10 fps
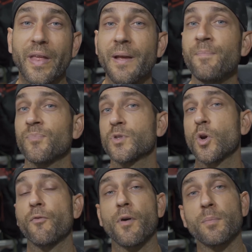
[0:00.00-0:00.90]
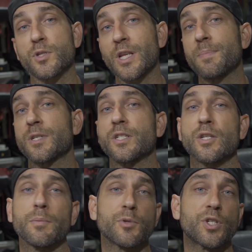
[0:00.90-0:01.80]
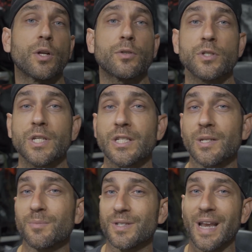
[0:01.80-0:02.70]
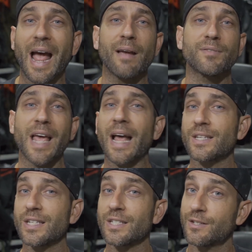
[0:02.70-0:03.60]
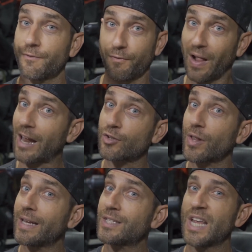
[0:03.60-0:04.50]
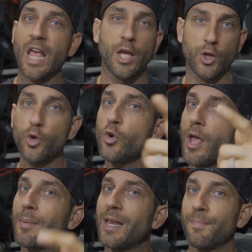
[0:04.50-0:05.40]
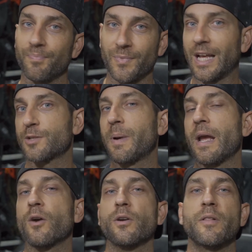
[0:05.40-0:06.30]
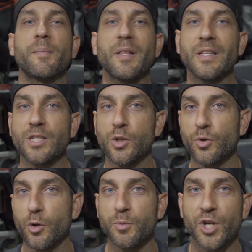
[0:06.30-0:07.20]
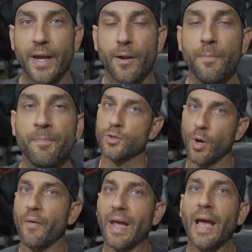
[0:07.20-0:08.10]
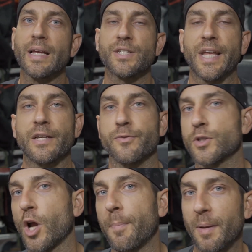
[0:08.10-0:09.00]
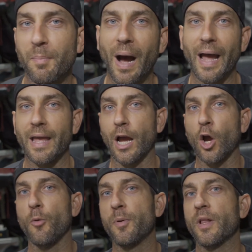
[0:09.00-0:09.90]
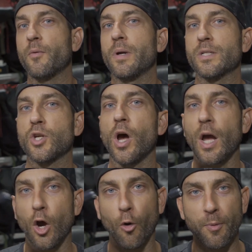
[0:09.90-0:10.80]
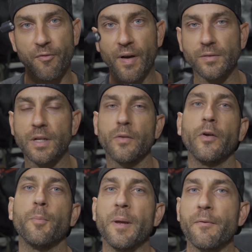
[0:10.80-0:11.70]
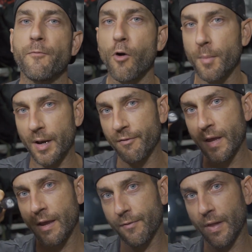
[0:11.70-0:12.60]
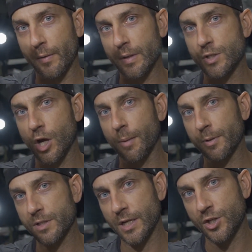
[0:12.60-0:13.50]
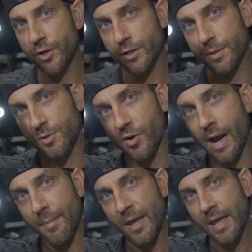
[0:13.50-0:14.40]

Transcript: it. So from sleep systems, shelter systems, knives, axes, flashlights, you name it, that's my Outer Limitless YouTube channel. So all right, guys, thanks for stopping by. I hope you like what you saw. I hope you found it a little bit informative. If you like what you saw, please like, share, and subscribe.